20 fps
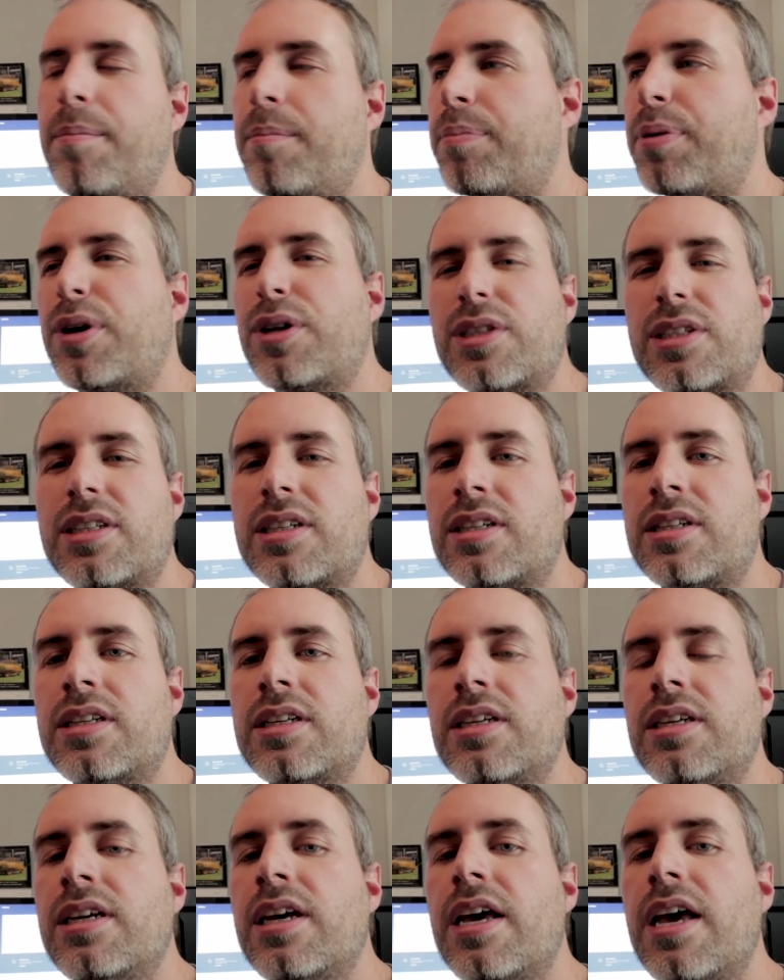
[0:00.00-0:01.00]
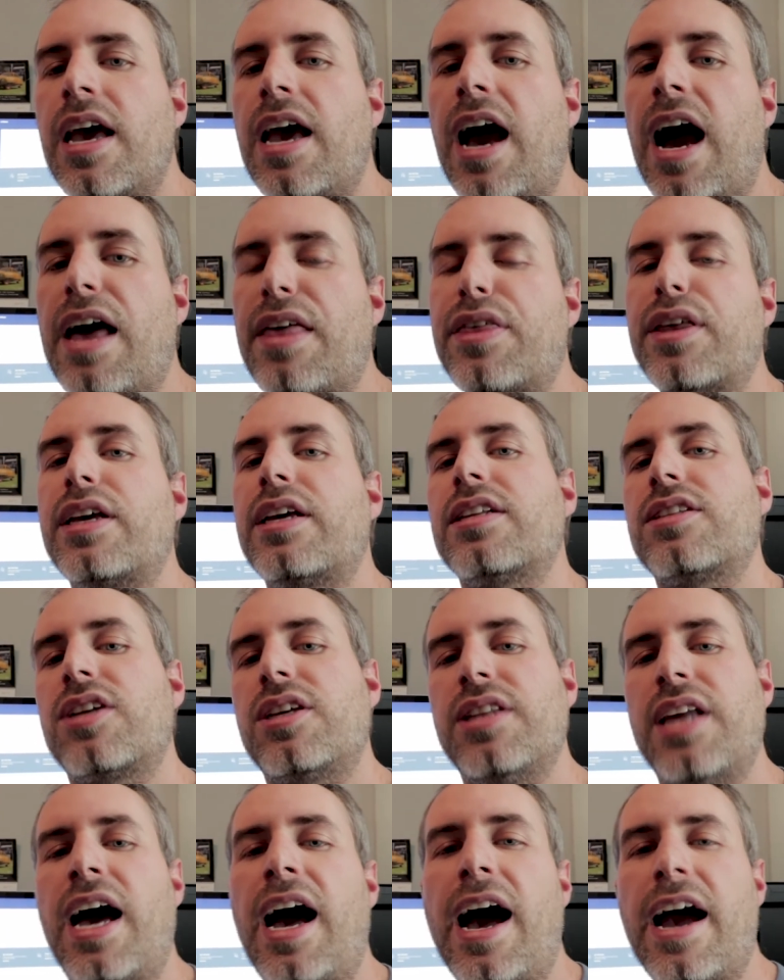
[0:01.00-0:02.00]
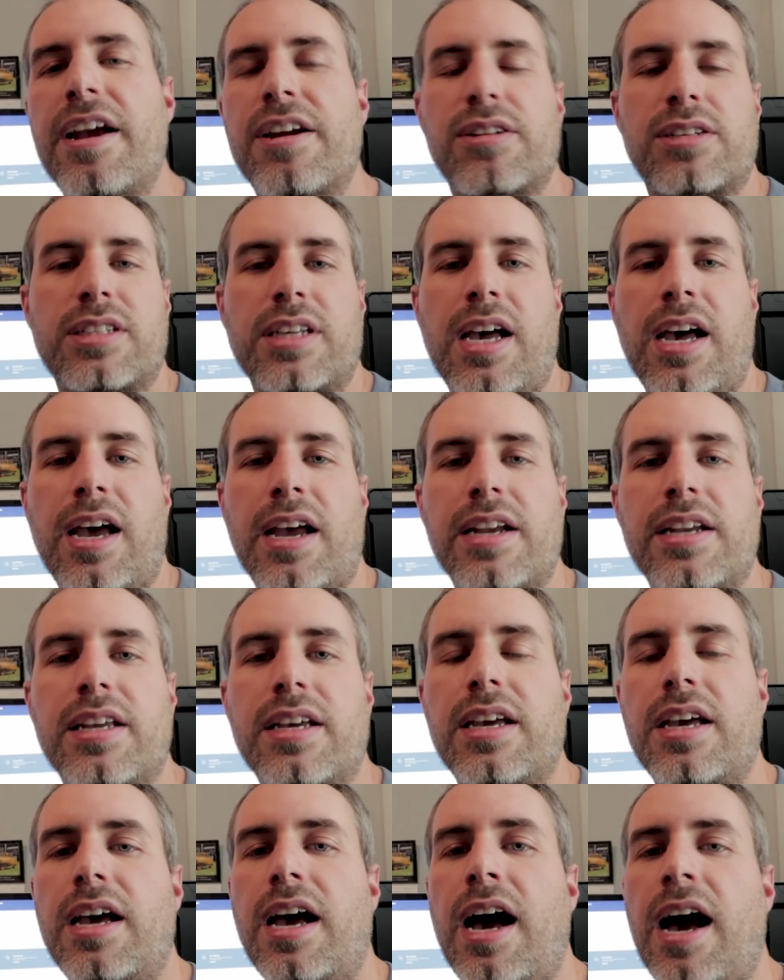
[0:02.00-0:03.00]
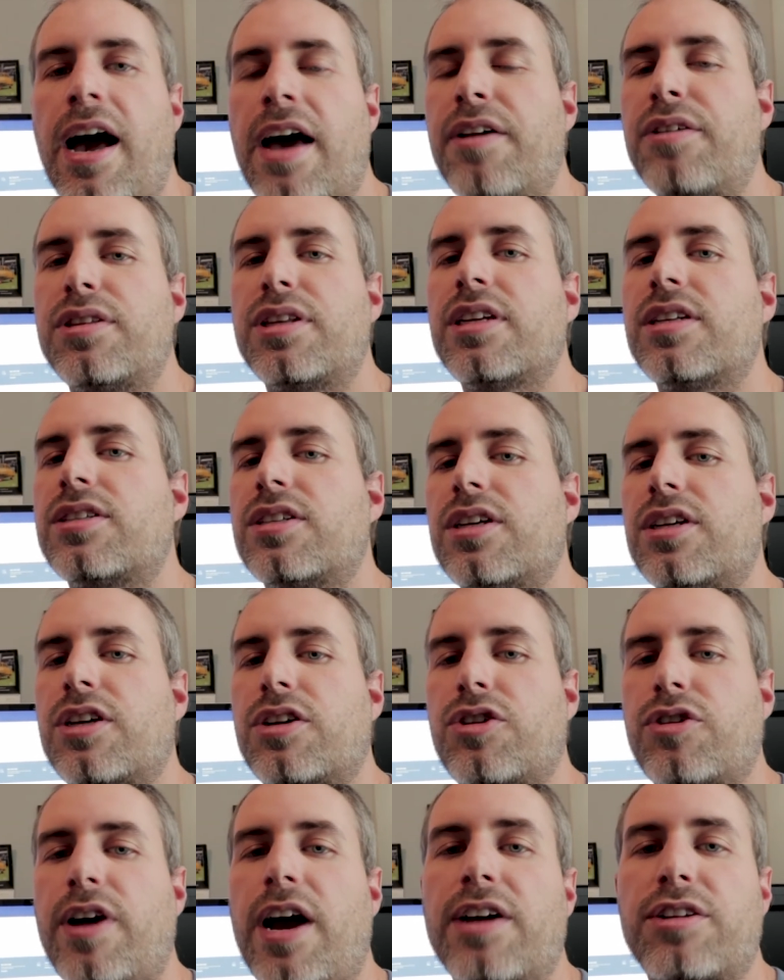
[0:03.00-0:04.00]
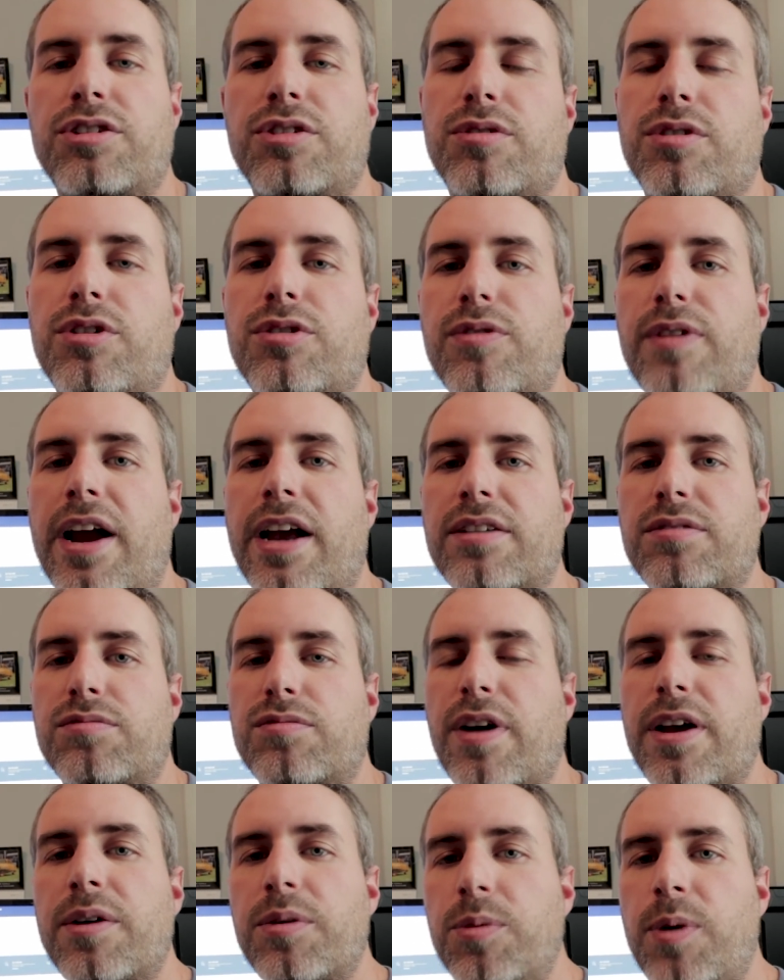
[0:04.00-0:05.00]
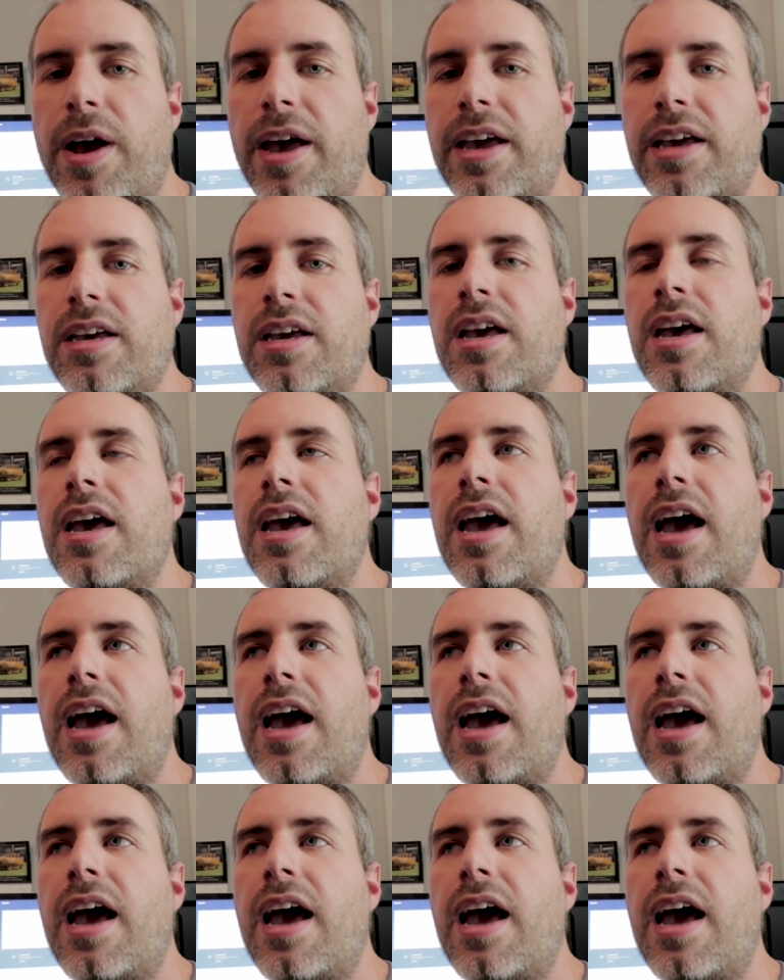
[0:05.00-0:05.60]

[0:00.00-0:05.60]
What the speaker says: Personally, I think it's on the higher side. I don't think it's going to crash or correct right away.